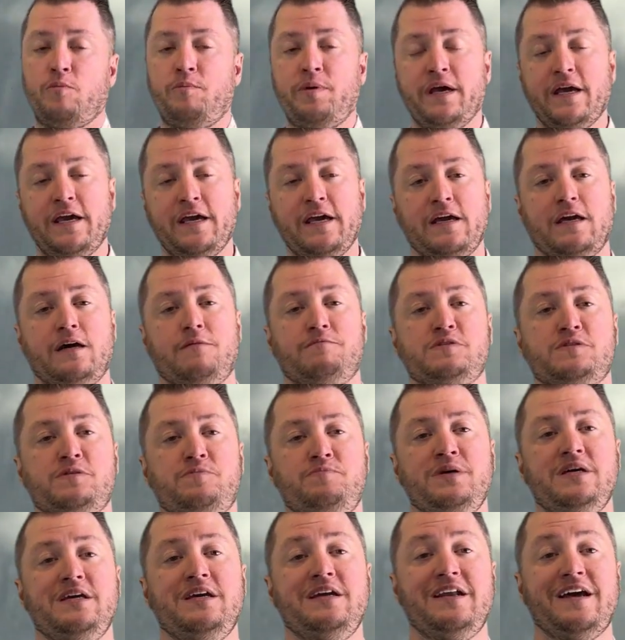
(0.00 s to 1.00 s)
picking up
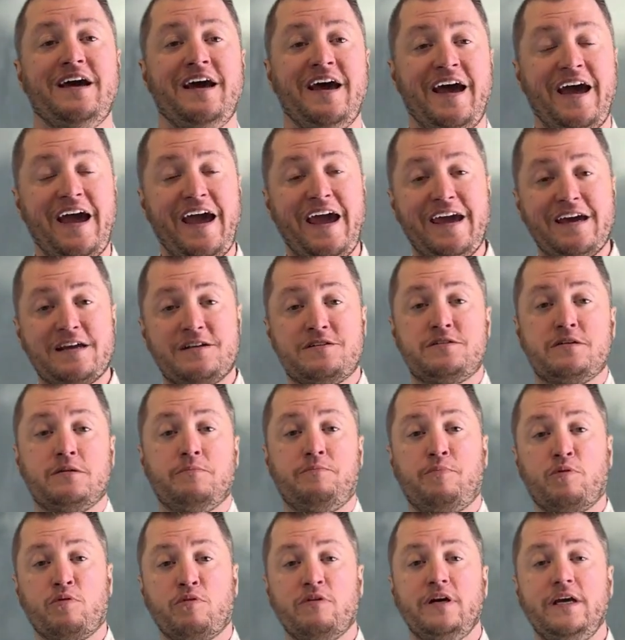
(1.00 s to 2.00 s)
speed and
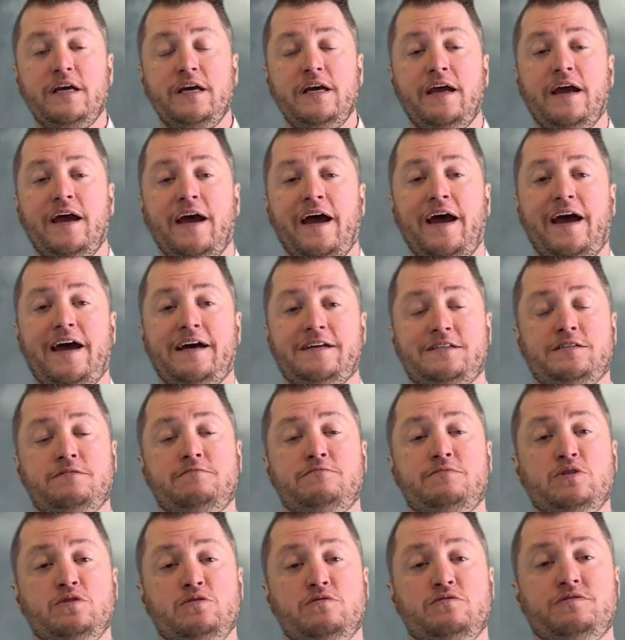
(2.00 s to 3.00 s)
debris as
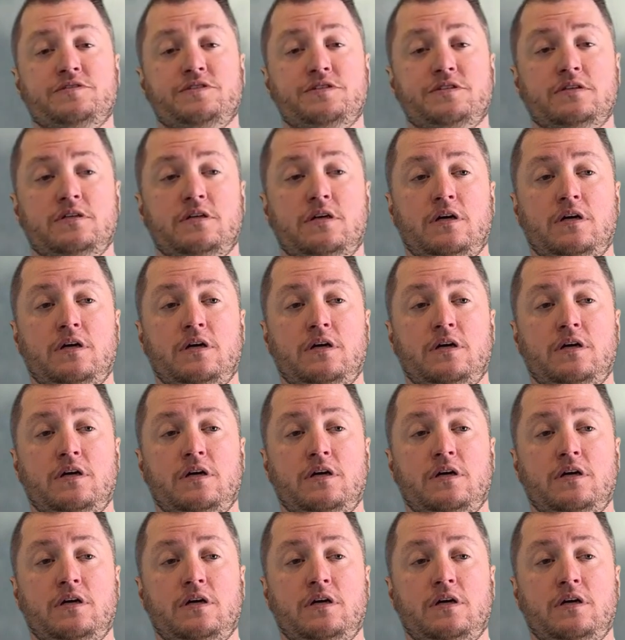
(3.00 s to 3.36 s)
it moves.